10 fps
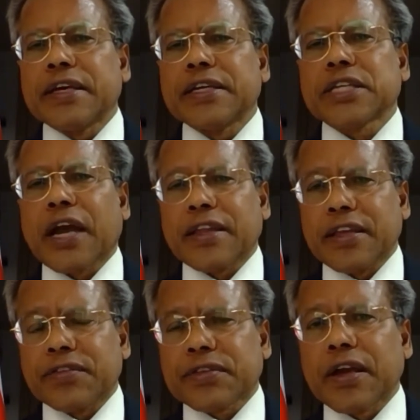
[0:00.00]
the
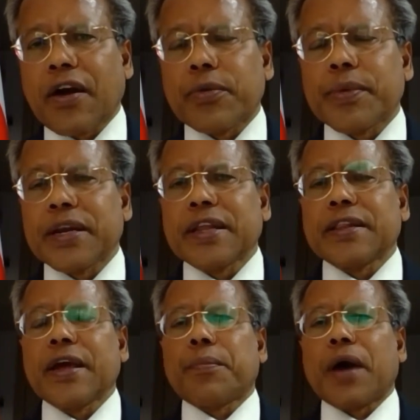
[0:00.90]
Chinese government, the,
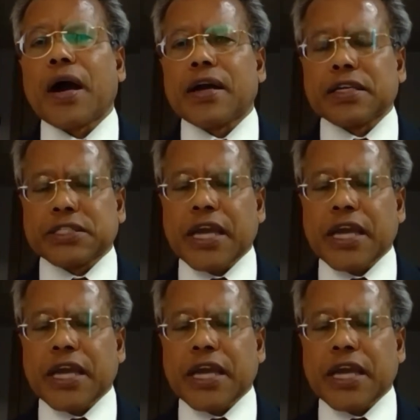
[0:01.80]
the uh,